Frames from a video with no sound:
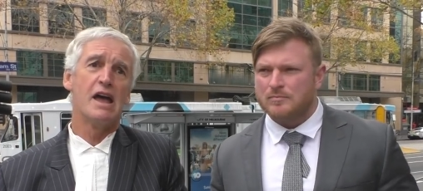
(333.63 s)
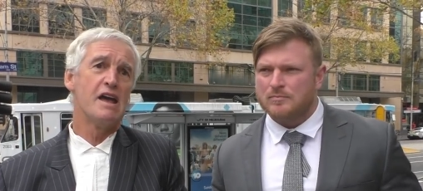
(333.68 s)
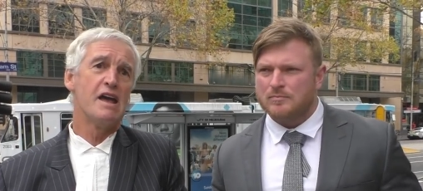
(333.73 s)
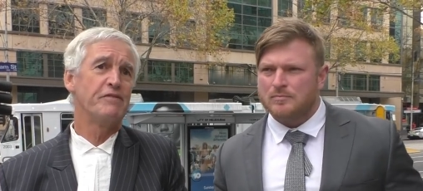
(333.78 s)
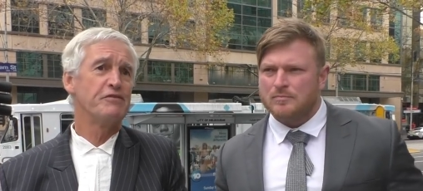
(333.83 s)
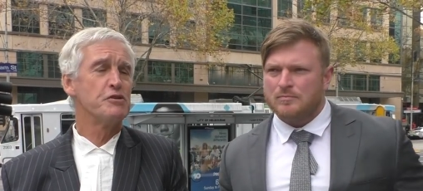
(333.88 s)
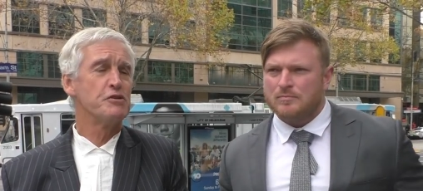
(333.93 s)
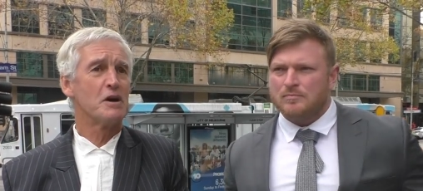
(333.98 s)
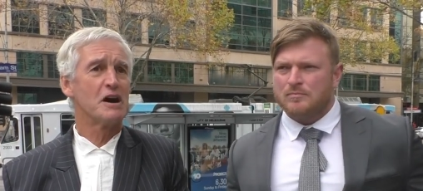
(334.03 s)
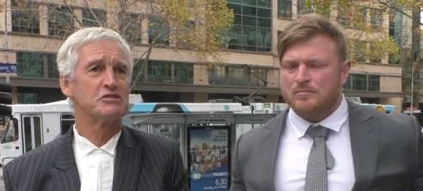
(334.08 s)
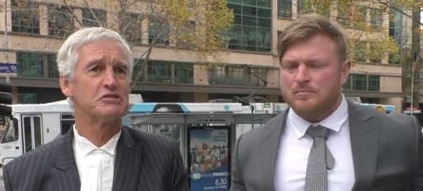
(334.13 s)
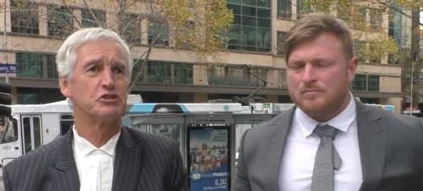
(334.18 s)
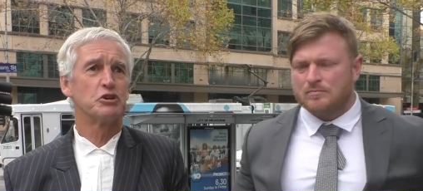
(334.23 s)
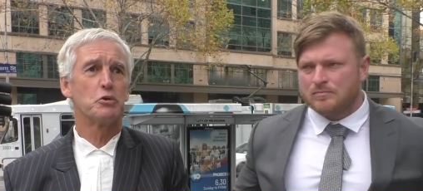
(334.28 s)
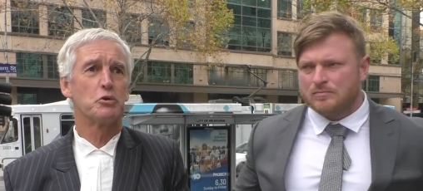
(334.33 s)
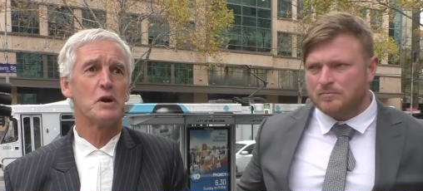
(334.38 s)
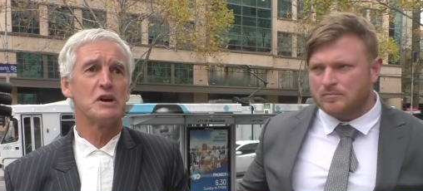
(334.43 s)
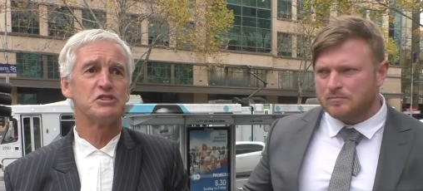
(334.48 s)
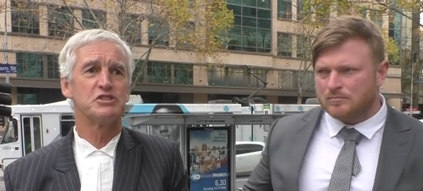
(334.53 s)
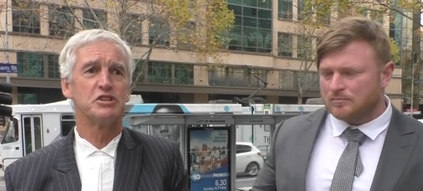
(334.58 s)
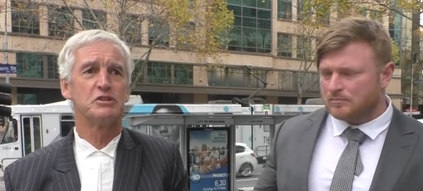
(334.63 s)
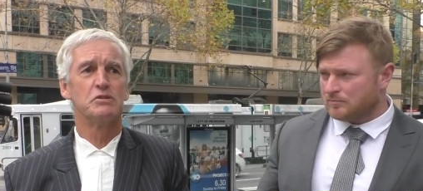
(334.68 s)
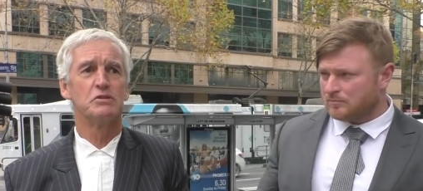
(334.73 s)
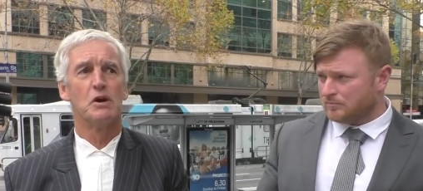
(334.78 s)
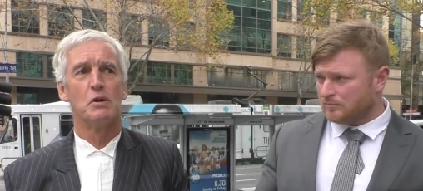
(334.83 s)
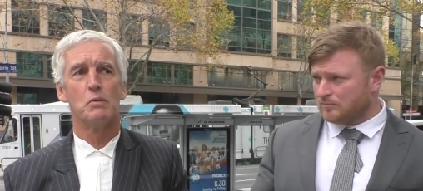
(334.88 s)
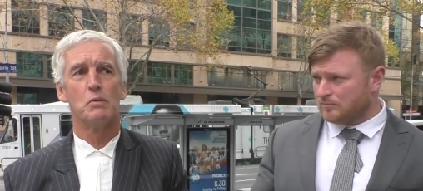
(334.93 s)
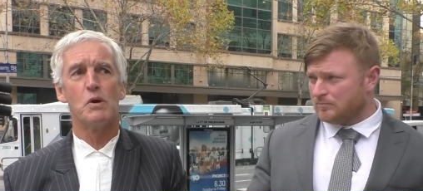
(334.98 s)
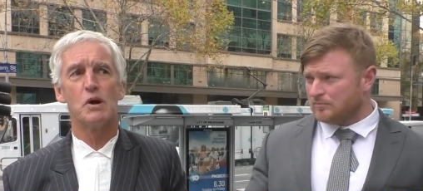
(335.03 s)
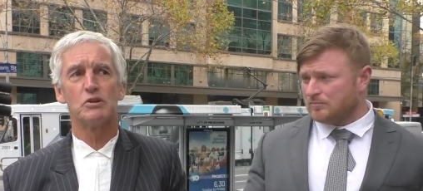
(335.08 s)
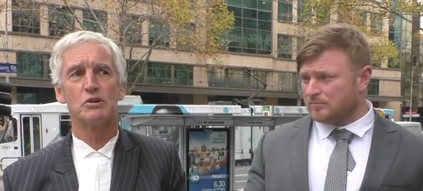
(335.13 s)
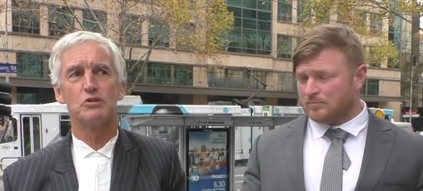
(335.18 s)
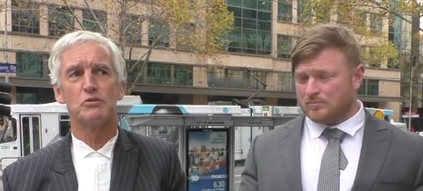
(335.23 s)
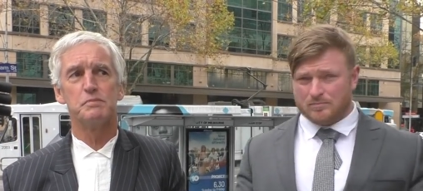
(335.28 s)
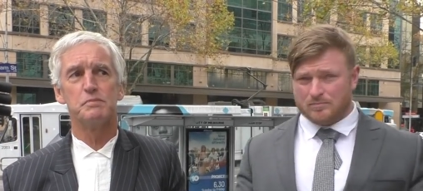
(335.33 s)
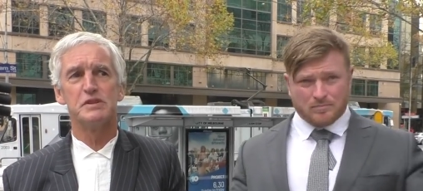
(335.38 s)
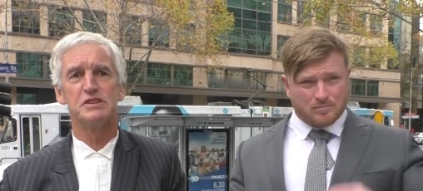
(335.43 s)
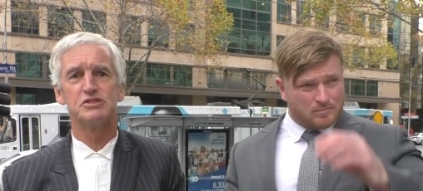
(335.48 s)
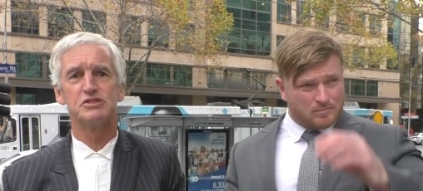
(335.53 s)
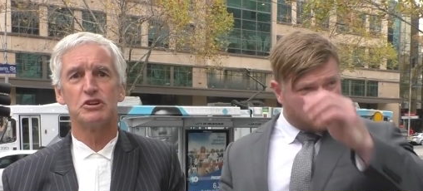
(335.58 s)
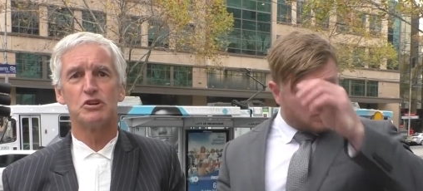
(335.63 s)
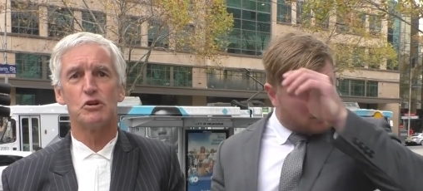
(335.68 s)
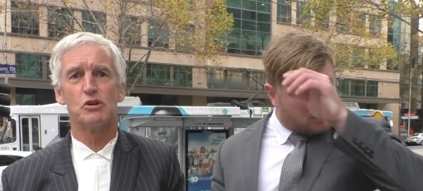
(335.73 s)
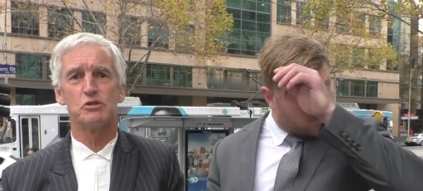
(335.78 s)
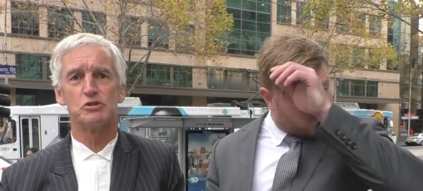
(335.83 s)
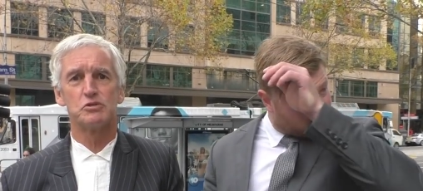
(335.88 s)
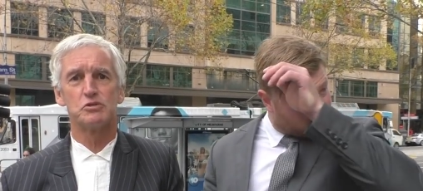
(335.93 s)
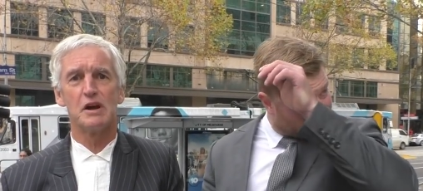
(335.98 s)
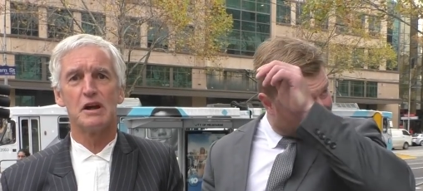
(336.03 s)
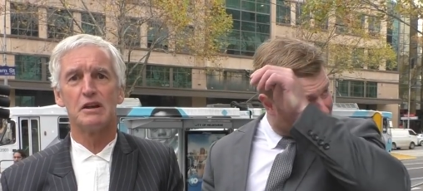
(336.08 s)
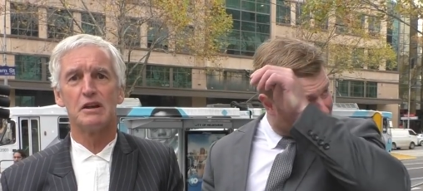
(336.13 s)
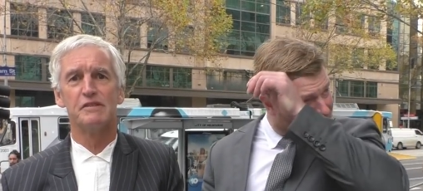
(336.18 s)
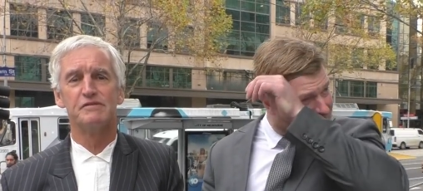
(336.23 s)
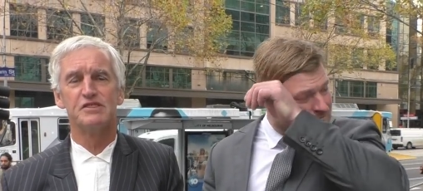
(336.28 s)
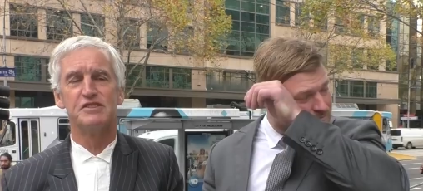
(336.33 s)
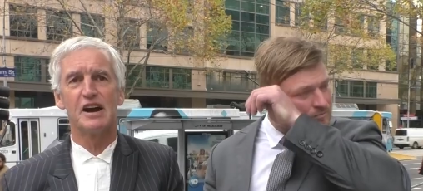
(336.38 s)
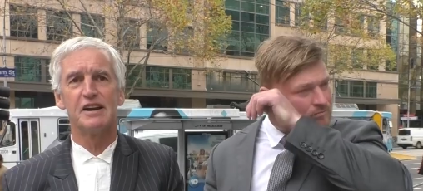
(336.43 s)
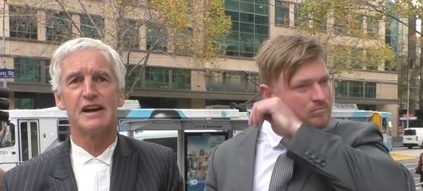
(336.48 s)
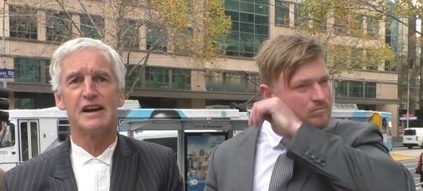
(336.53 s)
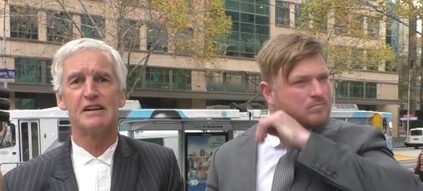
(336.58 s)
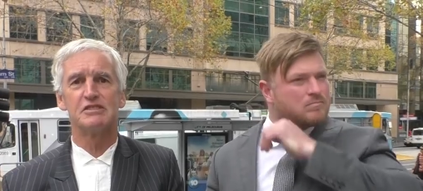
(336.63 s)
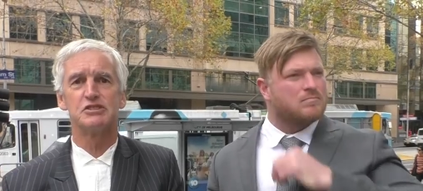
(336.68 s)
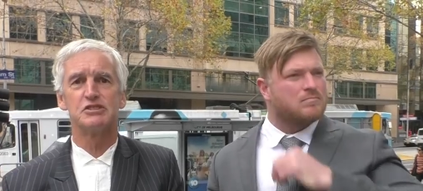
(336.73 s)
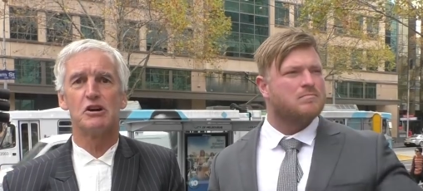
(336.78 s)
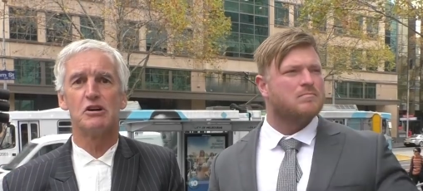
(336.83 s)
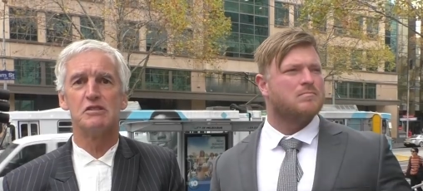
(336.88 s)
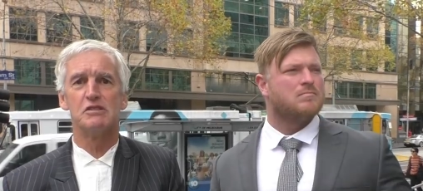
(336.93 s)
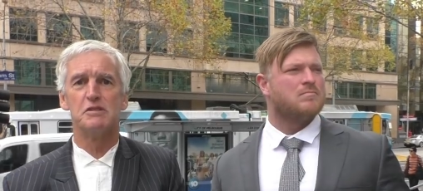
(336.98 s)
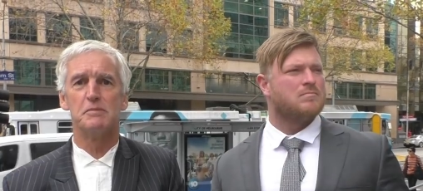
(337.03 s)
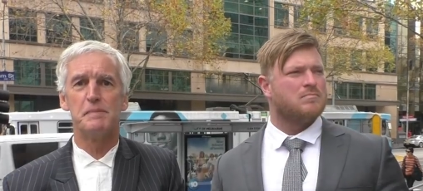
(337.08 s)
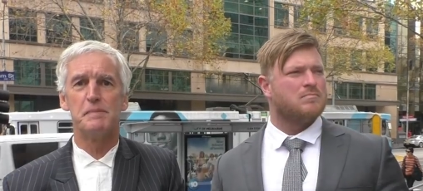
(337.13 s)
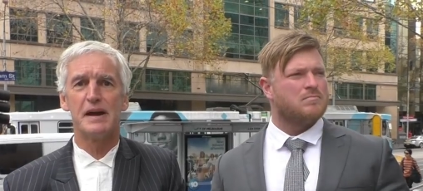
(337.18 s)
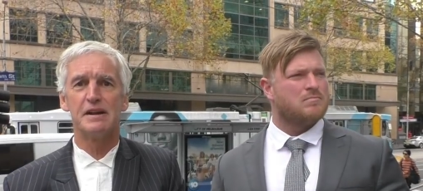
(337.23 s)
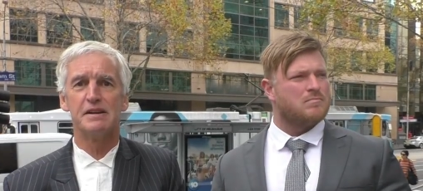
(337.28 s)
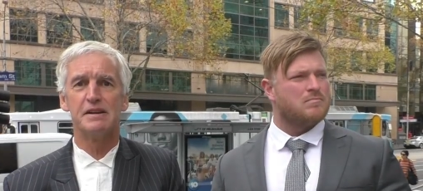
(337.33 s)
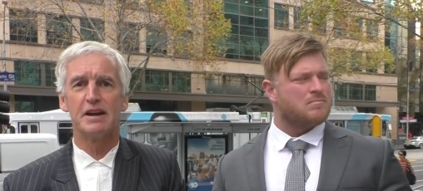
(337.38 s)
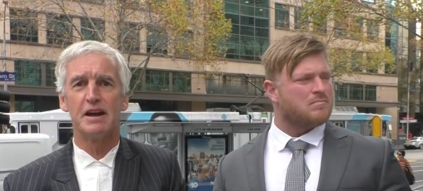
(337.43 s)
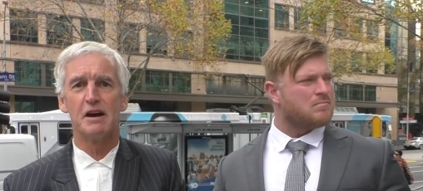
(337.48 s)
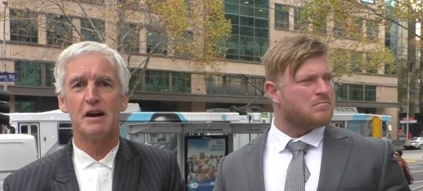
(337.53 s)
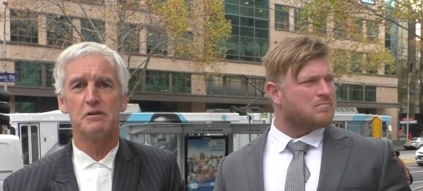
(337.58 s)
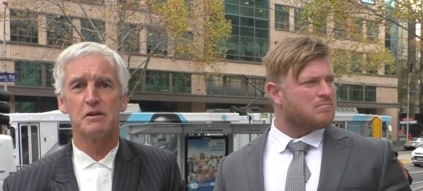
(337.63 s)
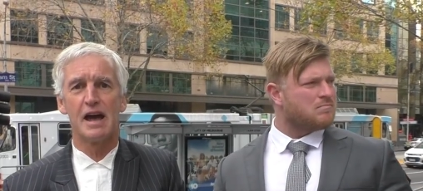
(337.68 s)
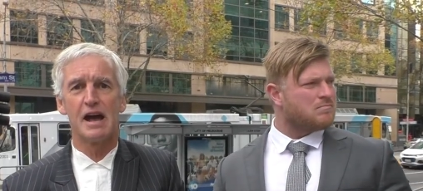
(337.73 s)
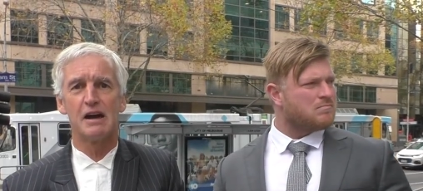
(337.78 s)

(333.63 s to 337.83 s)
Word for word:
Speaker 1: If you ask the question, what could Mr Cottrell have done outside the Bendigo